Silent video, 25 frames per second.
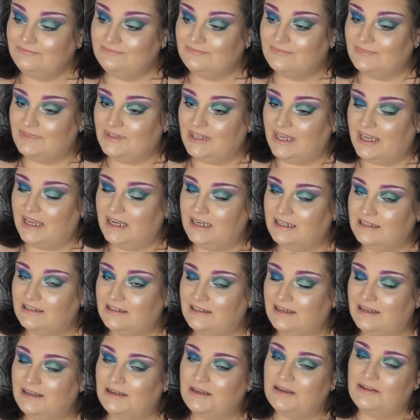
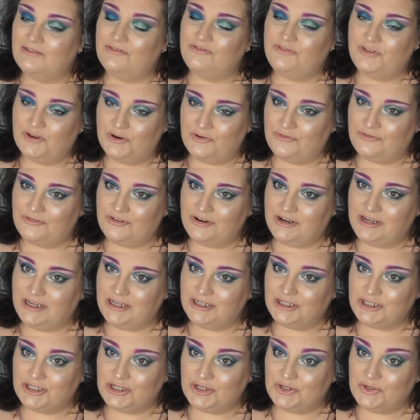then feel
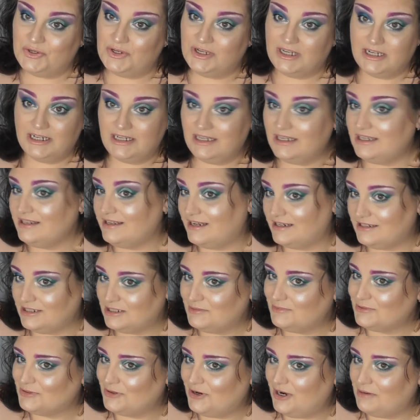free to click that
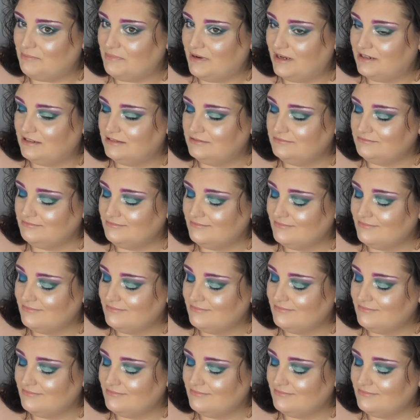subscribe button,